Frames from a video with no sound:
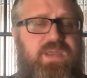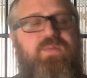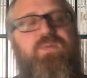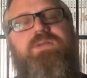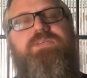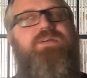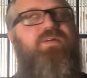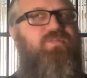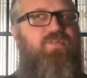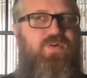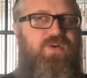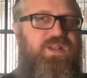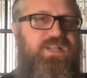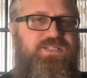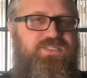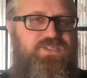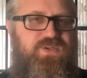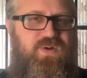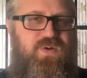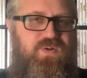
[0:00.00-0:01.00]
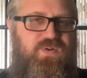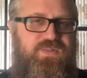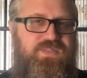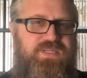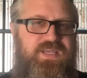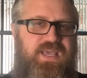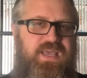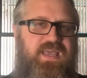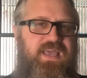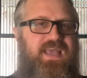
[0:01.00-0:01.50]
which I've already sold.
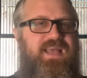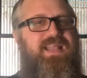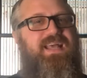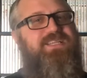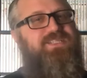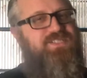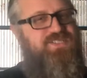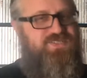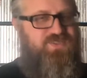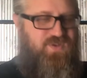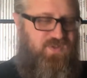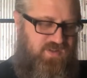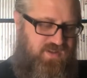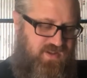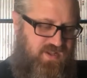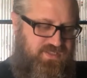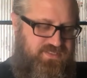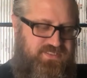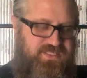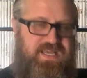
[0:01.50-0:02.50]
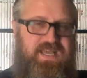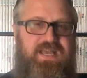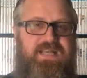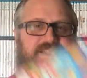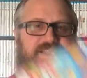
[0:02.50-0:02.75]
It actually sold last night.